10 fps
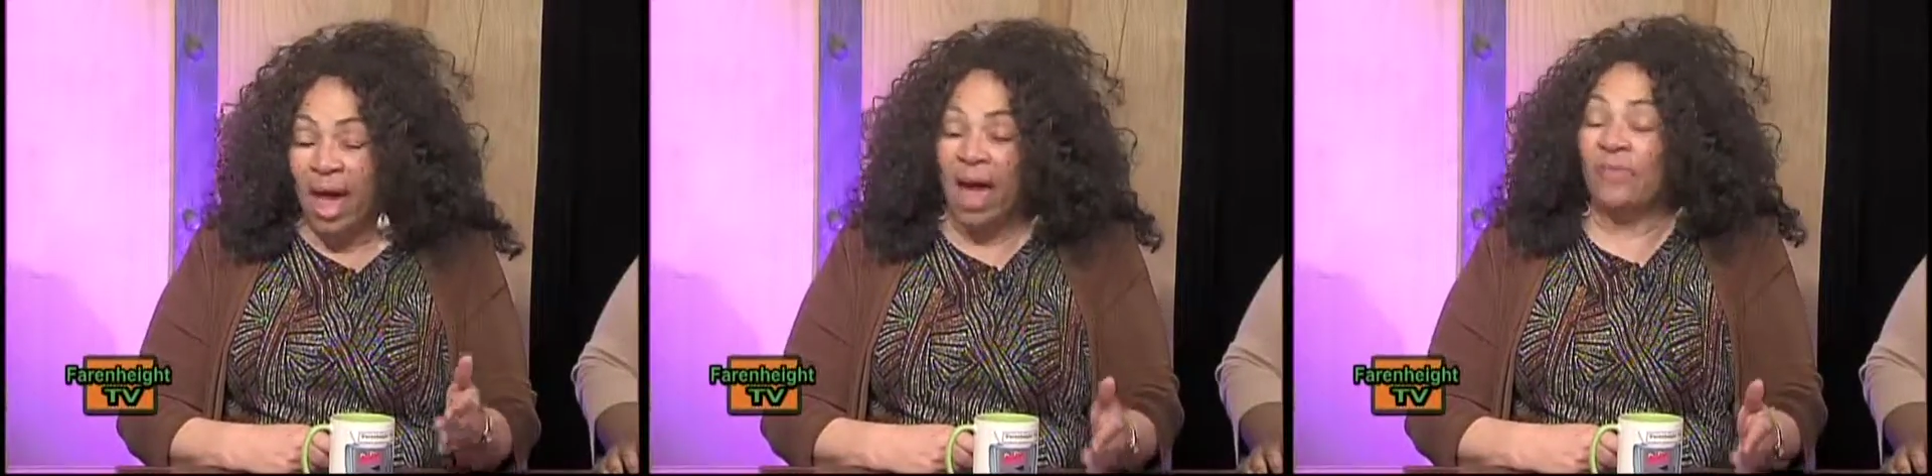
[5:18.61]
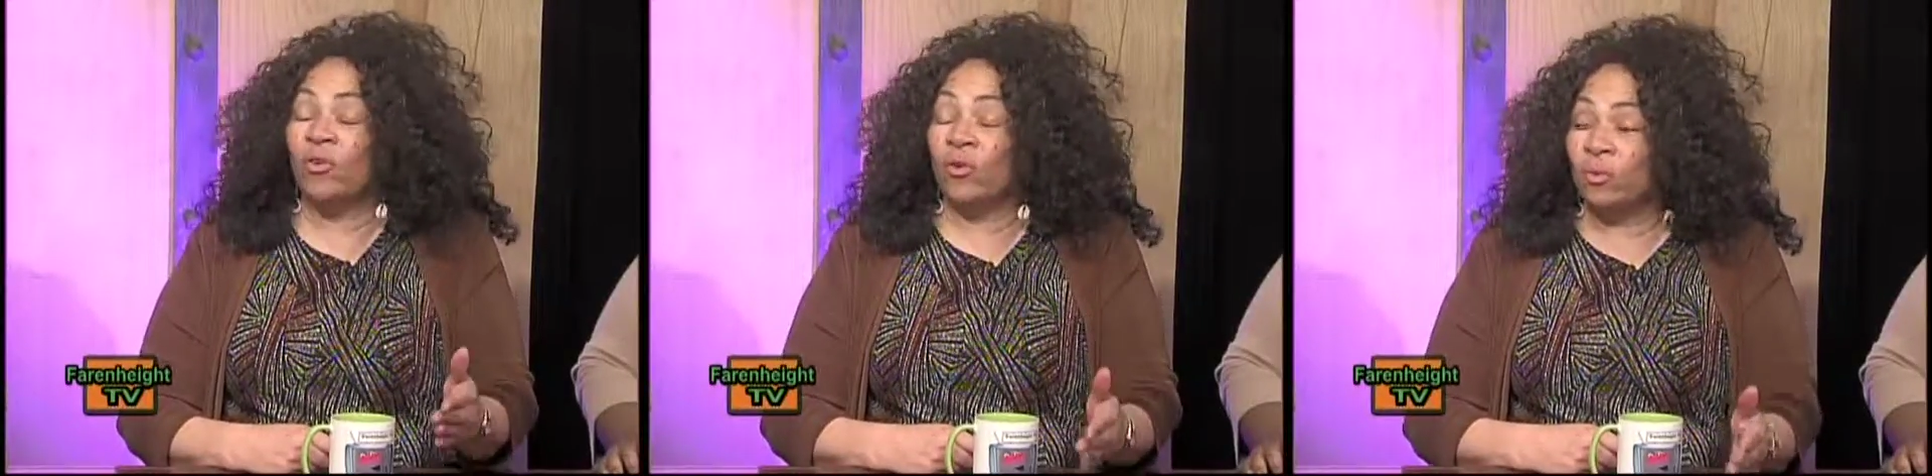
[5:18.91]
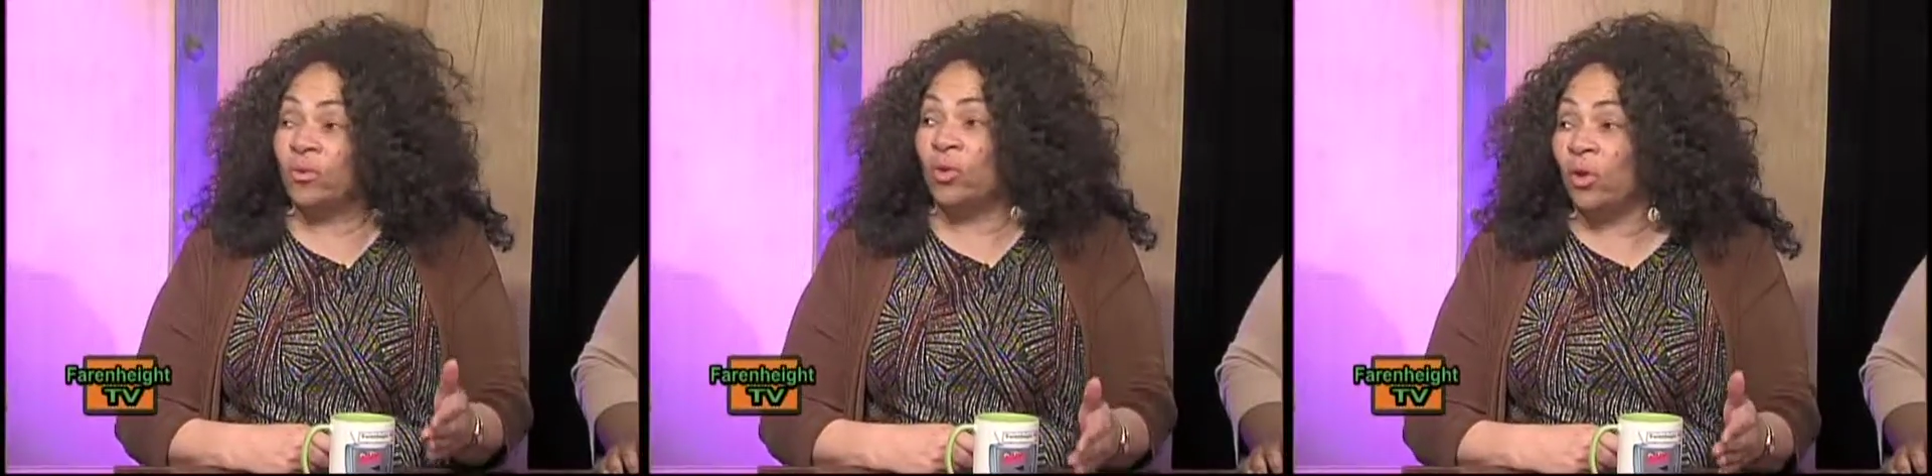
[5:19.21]
after it
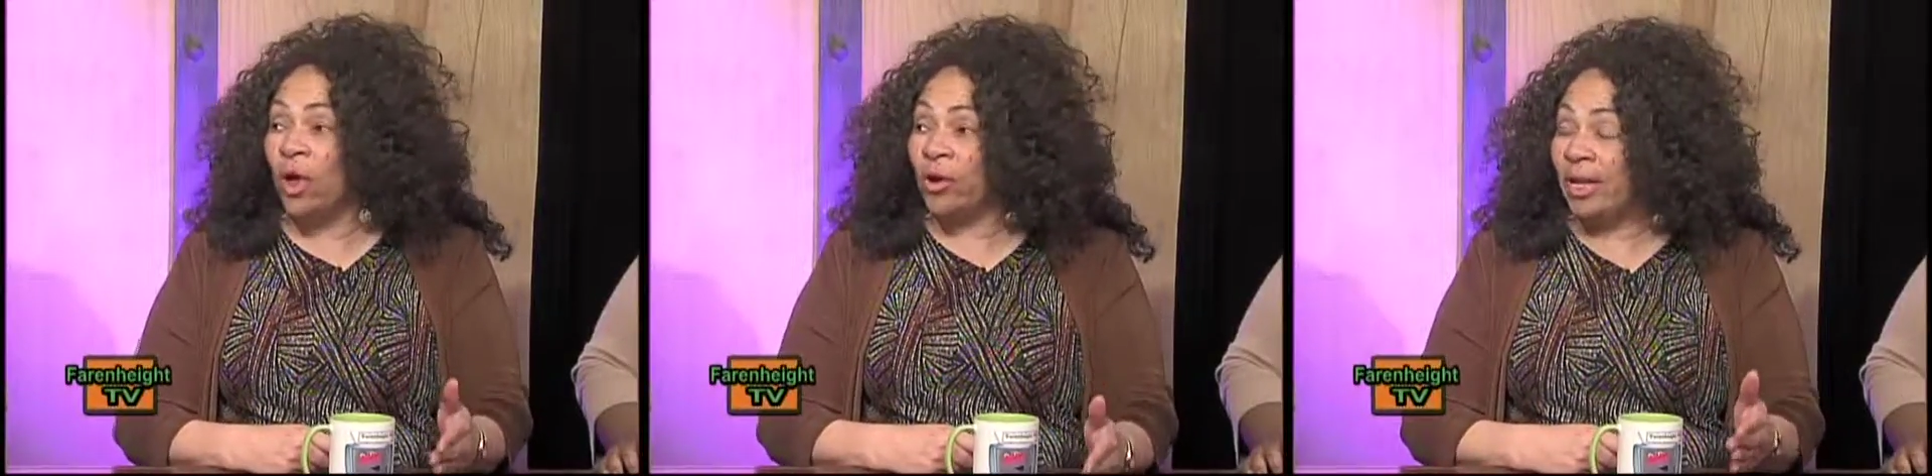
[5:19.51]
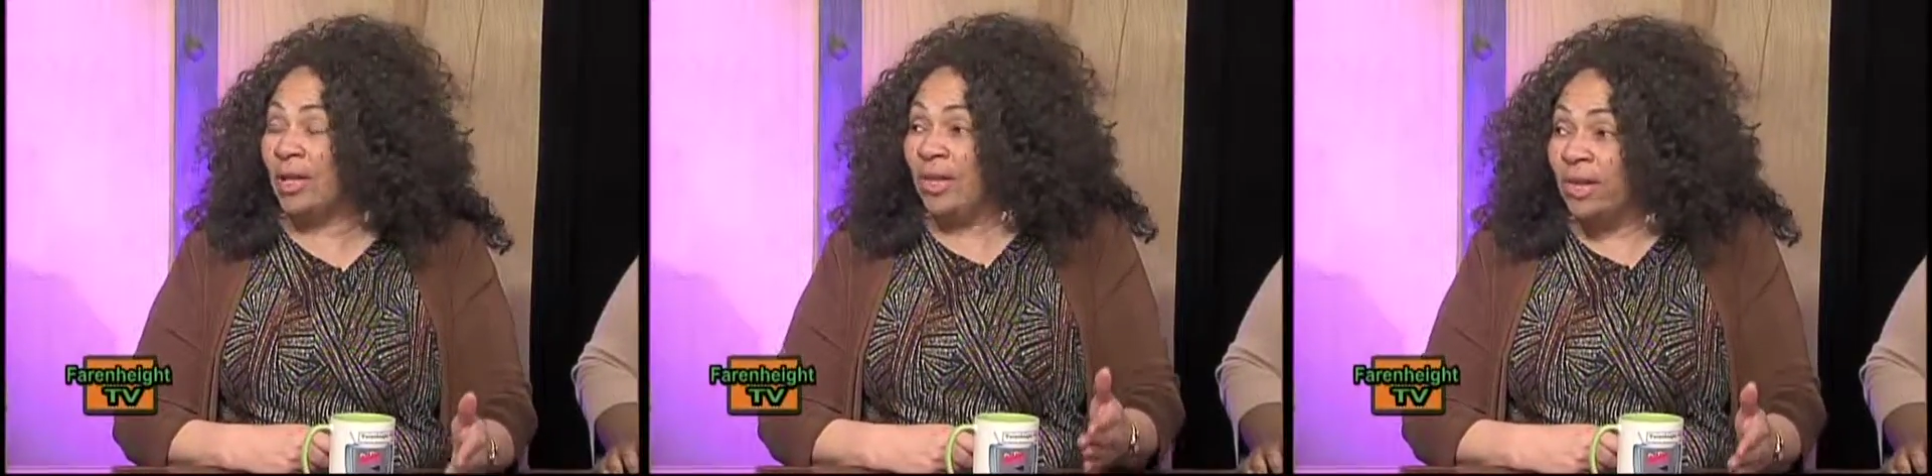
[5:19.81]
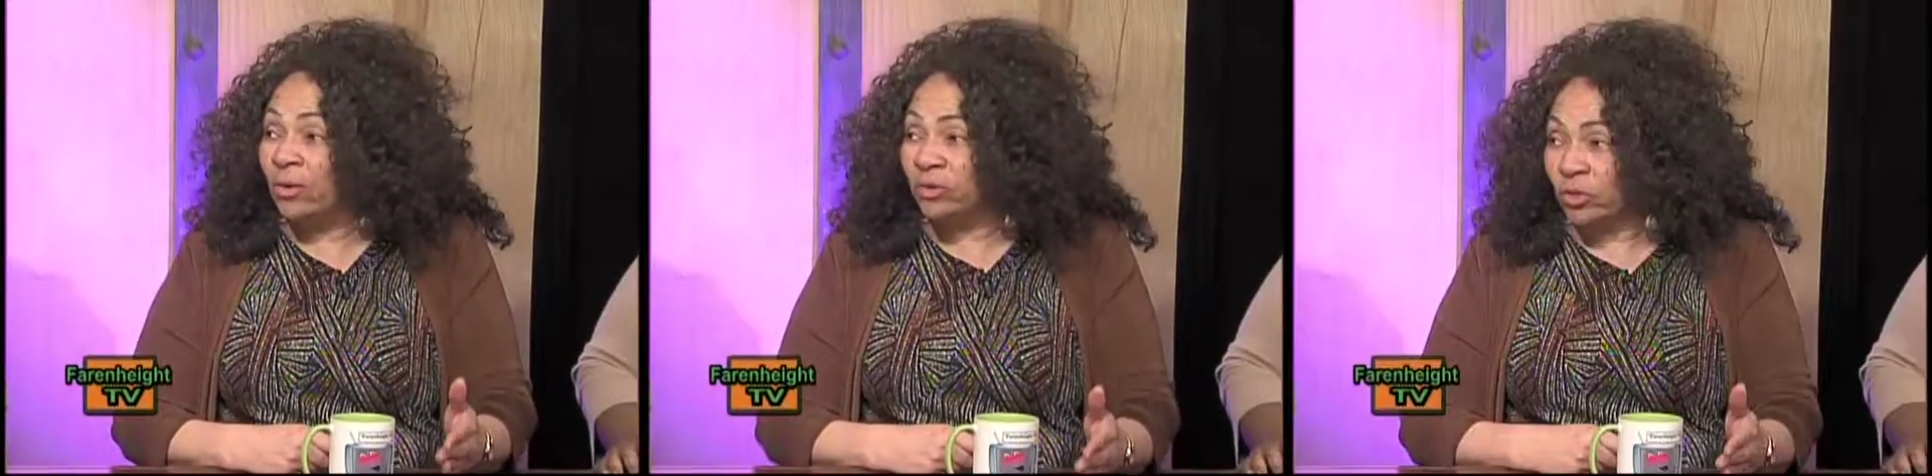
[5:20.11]
was no longer
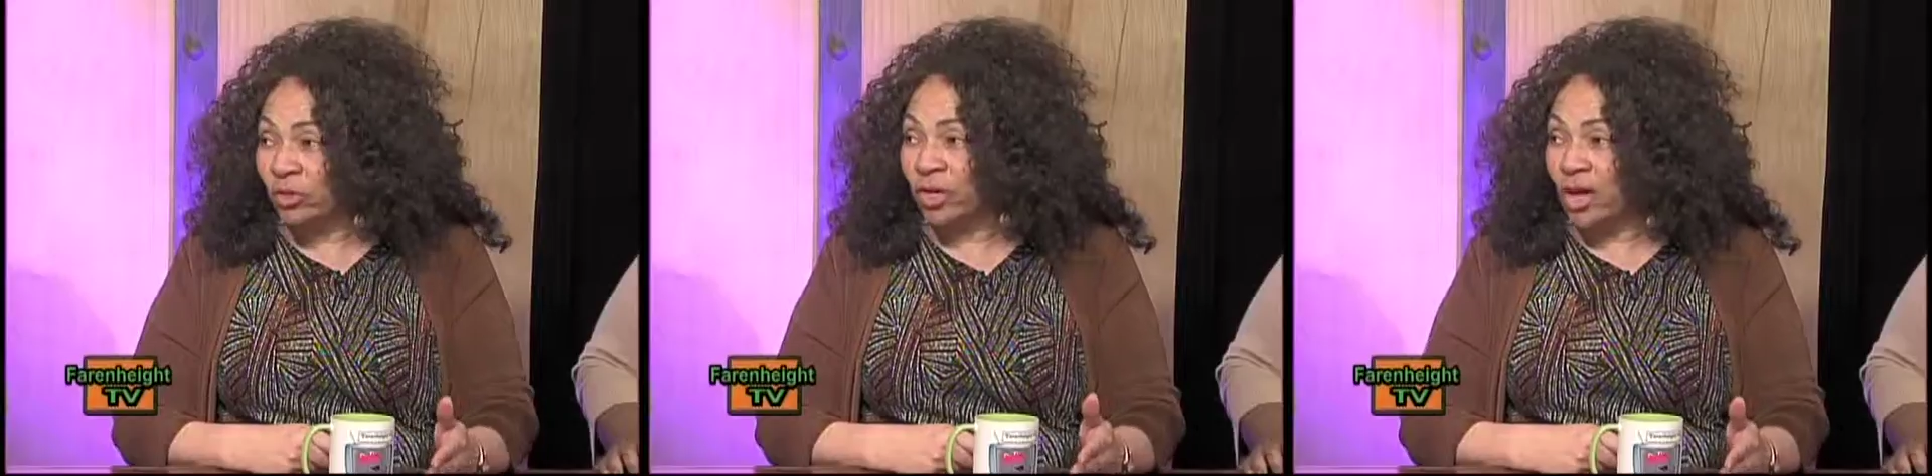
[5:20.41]
illegal to learn